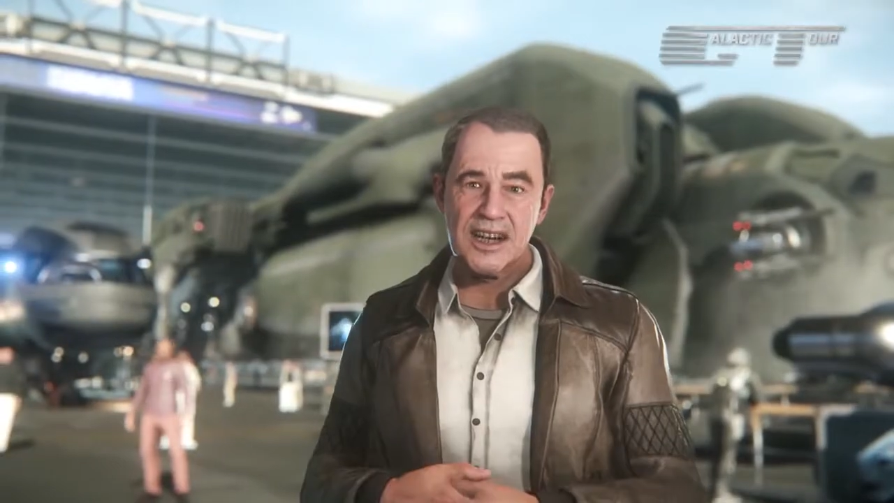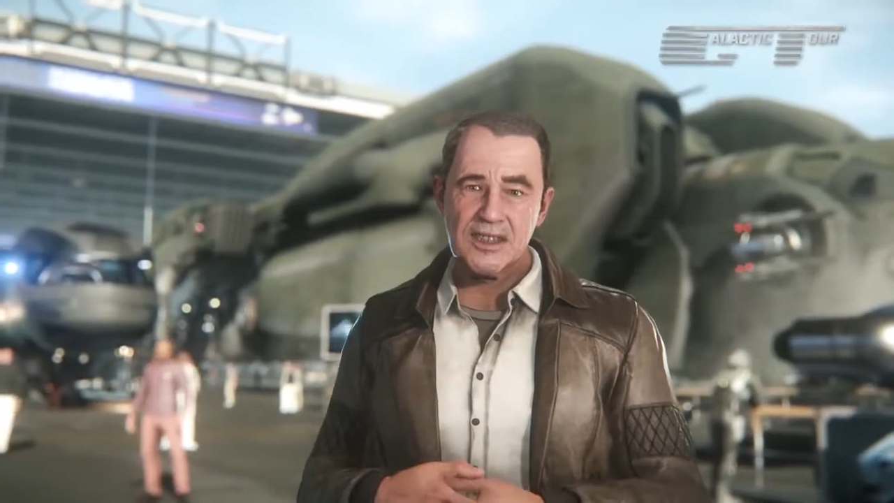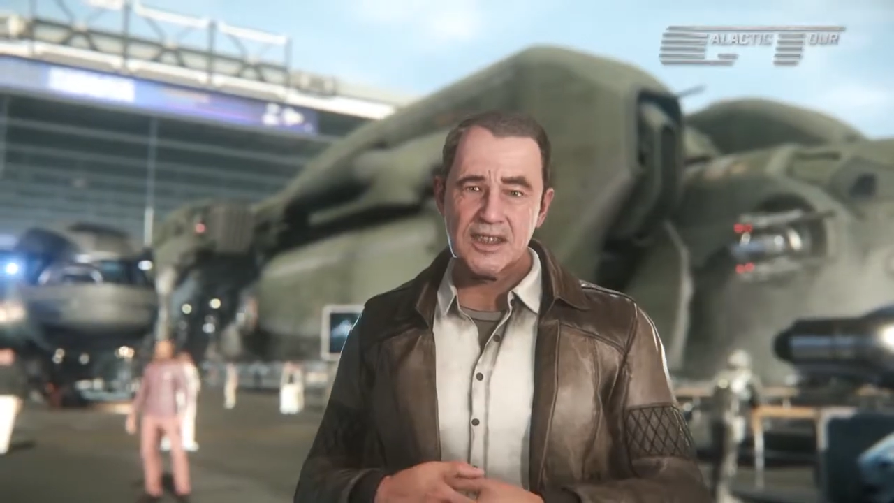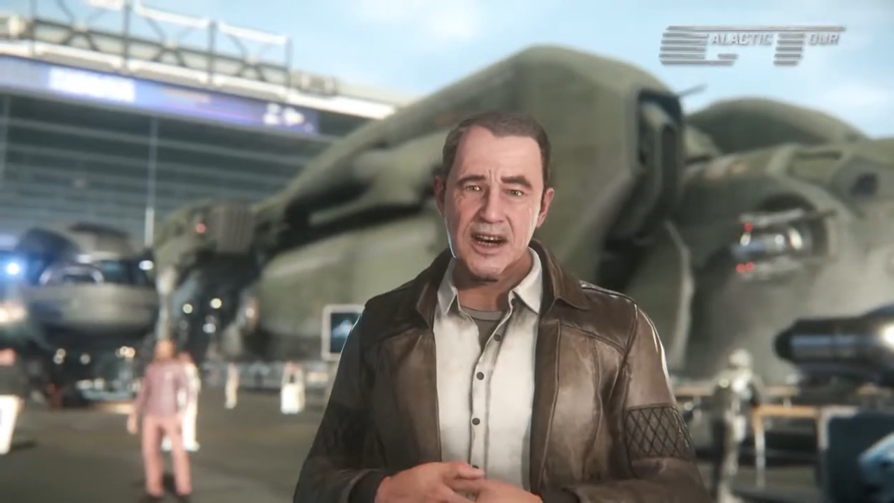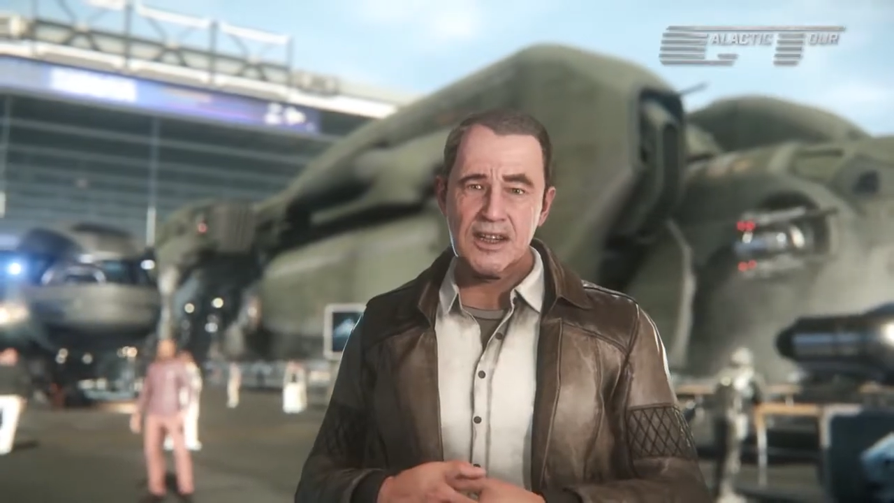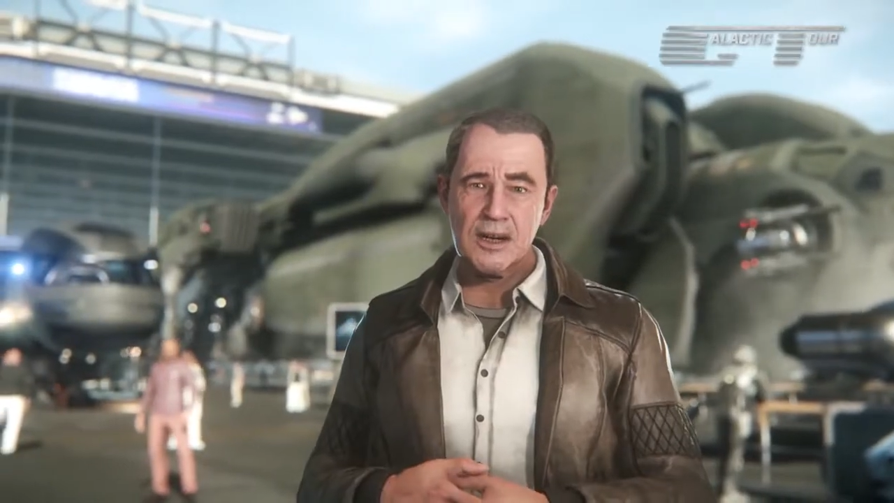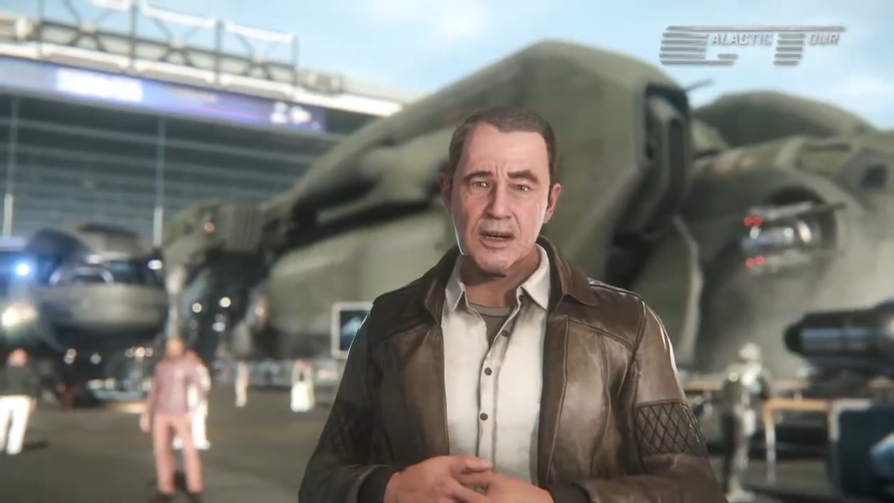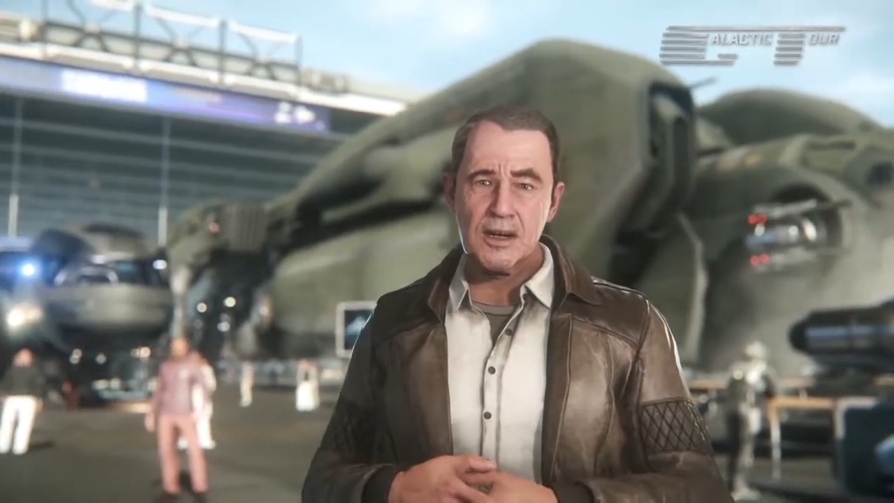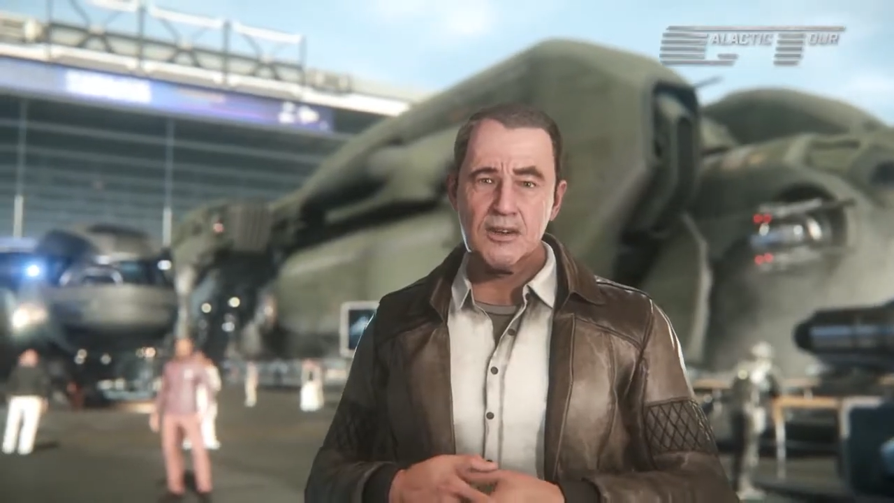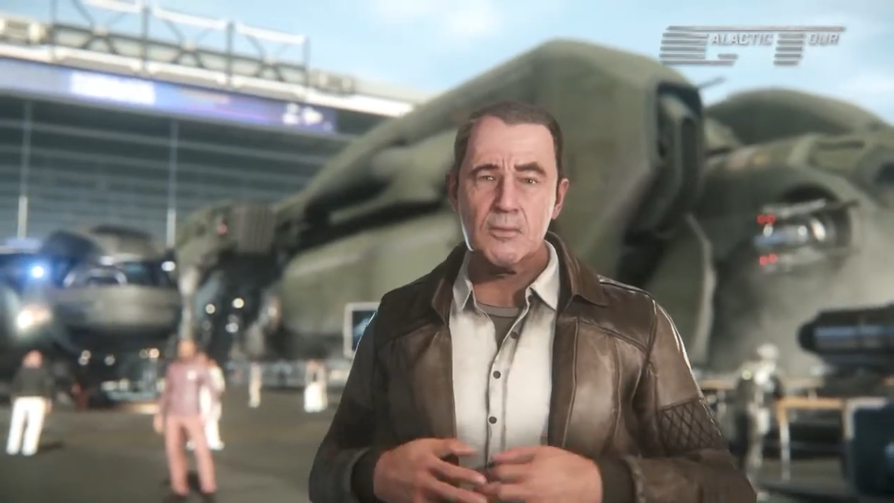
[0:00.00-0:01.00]
sunset,
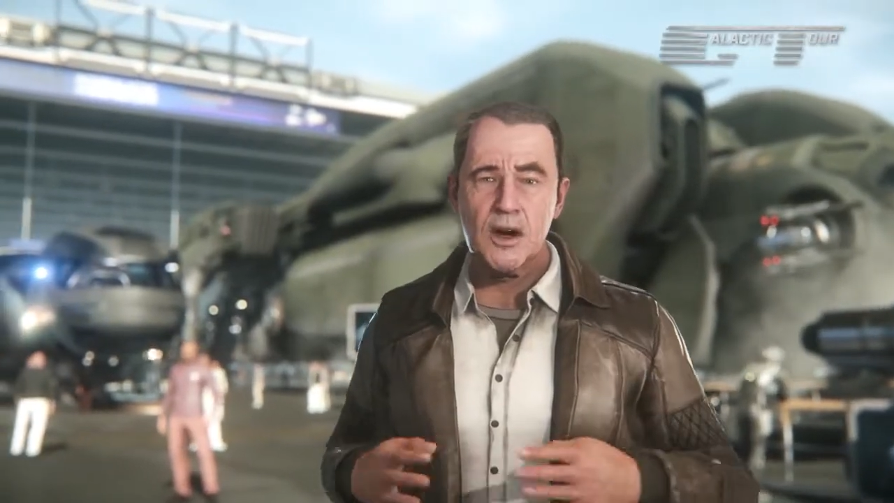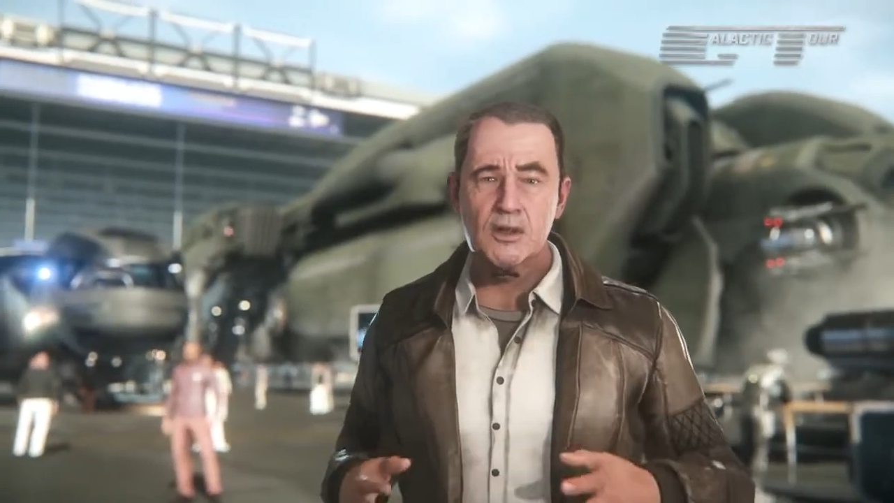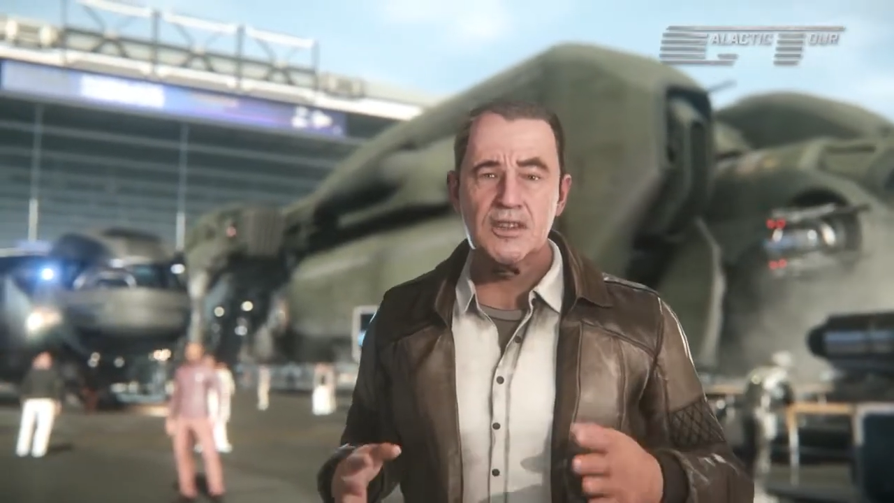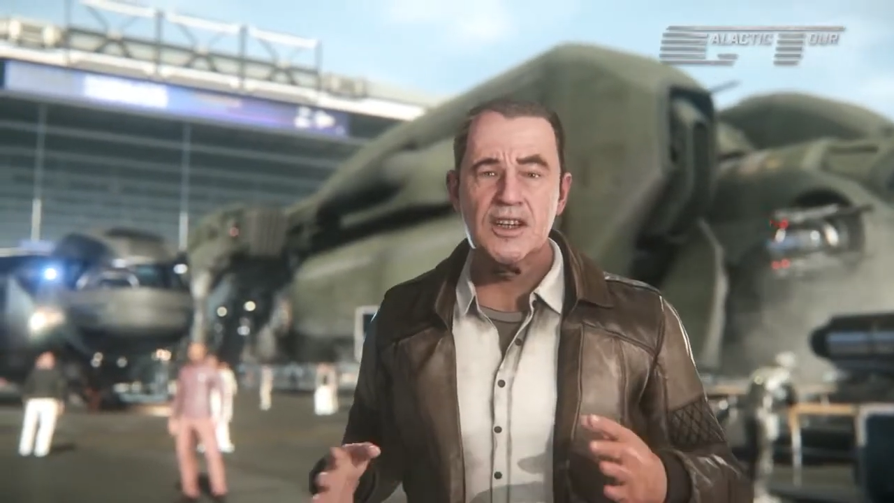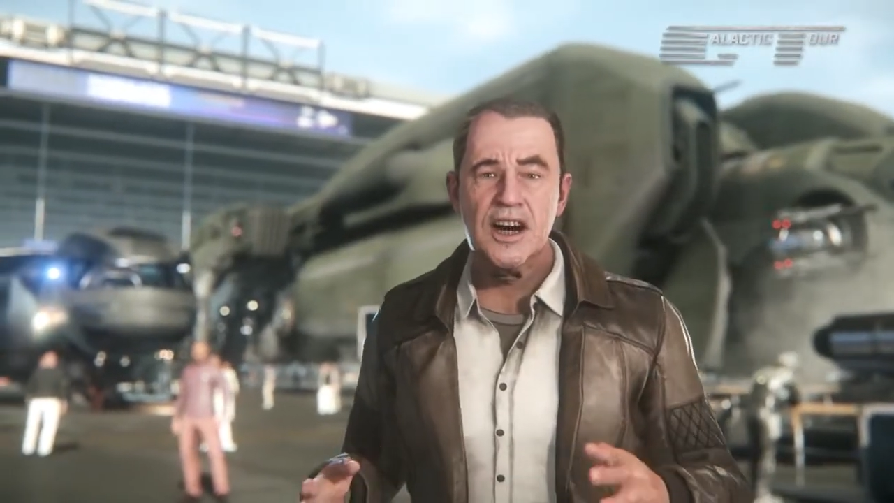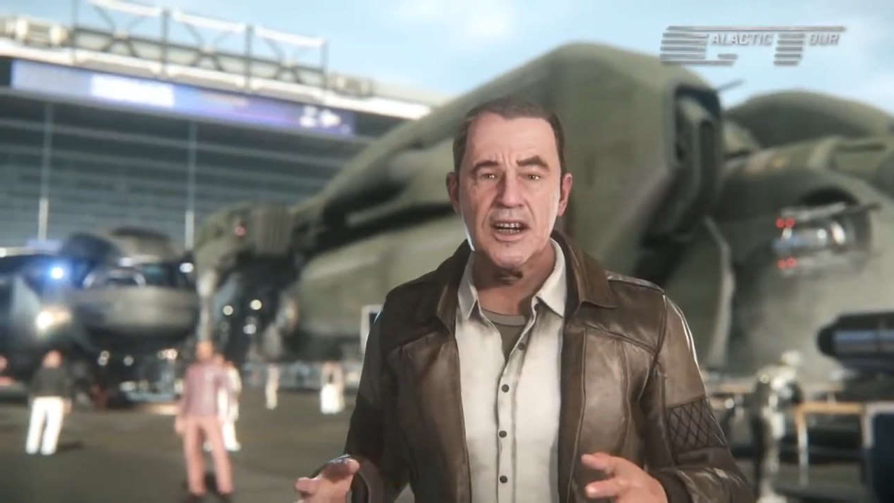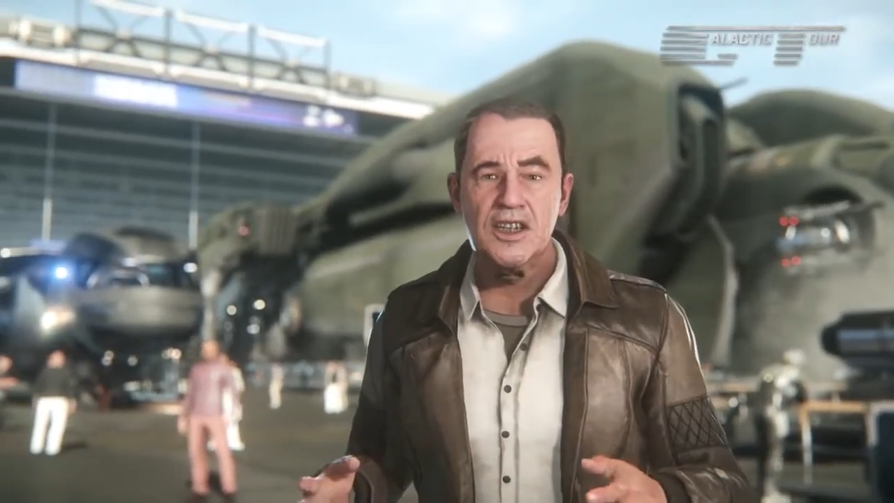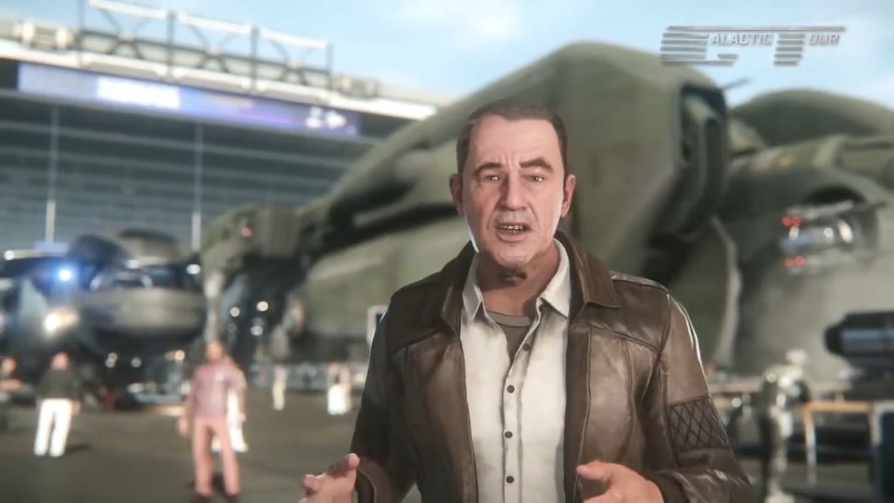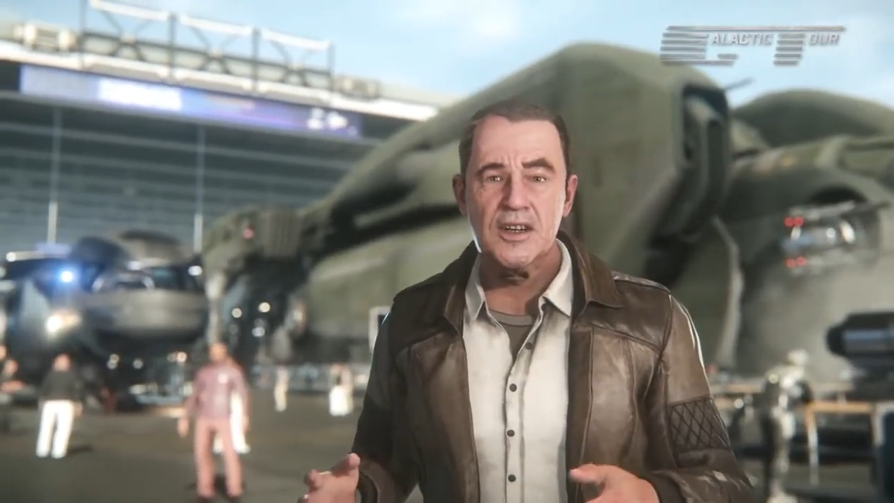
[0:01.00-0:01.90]
the bold design